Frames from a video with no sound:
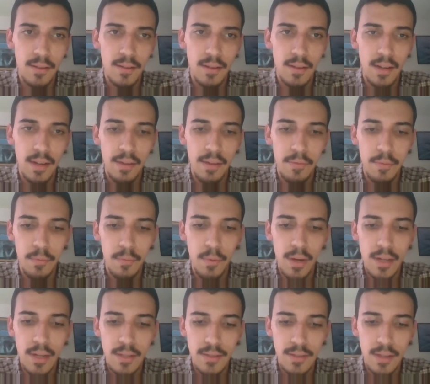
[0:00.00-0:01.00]
I
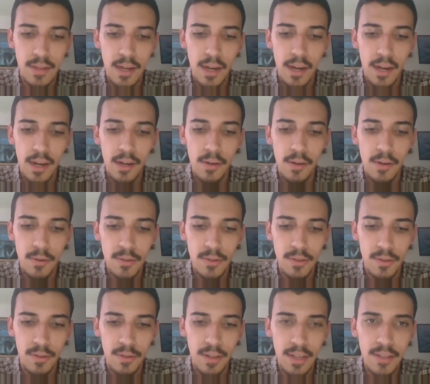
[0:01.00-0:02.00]

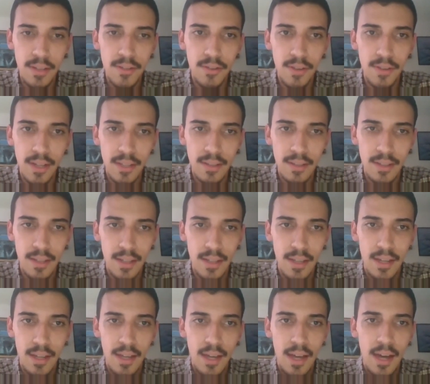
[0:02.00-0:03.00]
looked on internet,
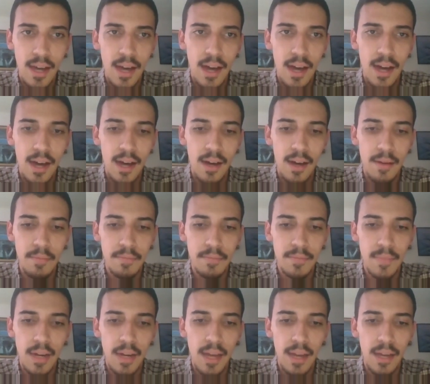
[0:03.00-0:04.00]

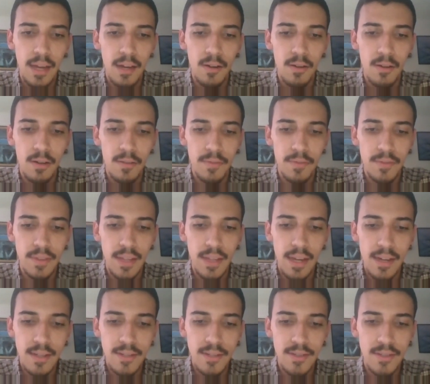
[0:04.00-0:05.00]
like a lot of
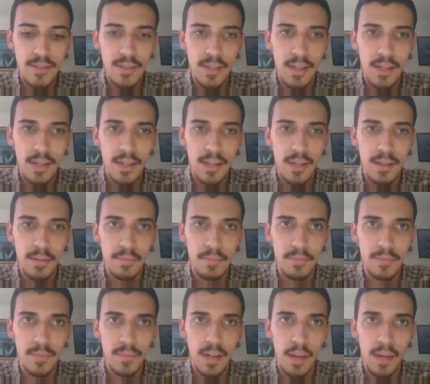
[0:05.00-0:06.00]
tests,
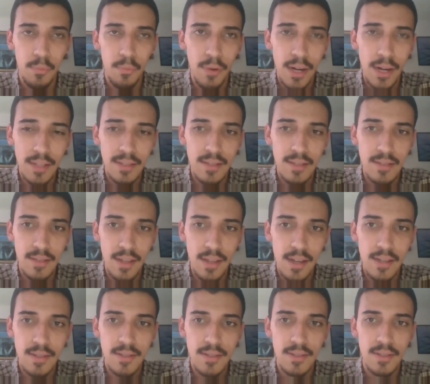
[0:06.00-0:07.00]
like practice
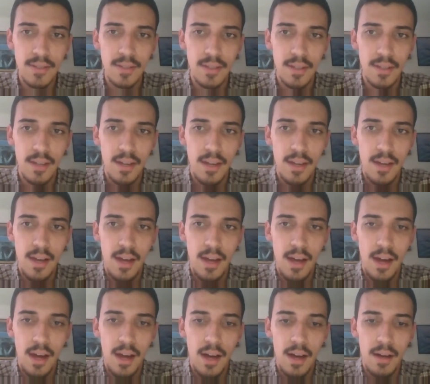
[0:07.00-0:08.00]
tests.
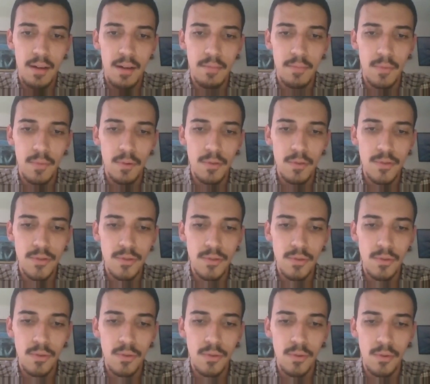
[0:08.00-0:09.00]

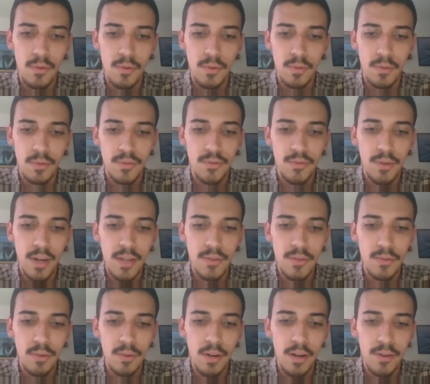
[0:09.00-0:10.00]
Also trying
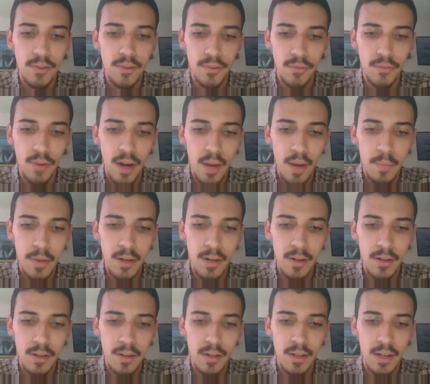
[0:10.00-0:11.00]
to learn
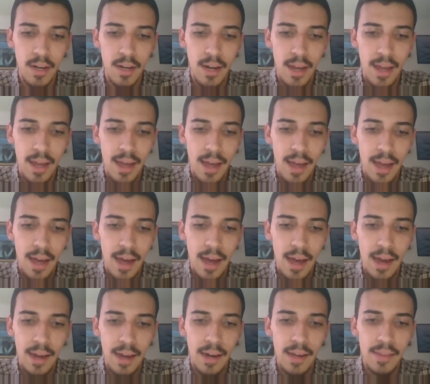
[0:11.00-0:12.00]
grammar,
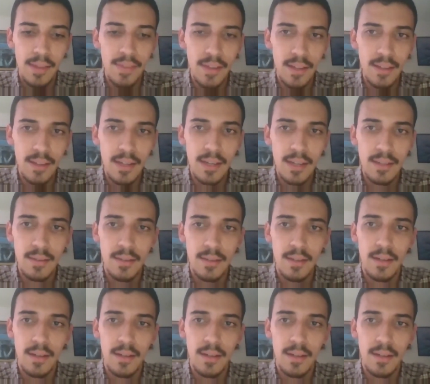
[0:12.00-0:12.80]
and I think that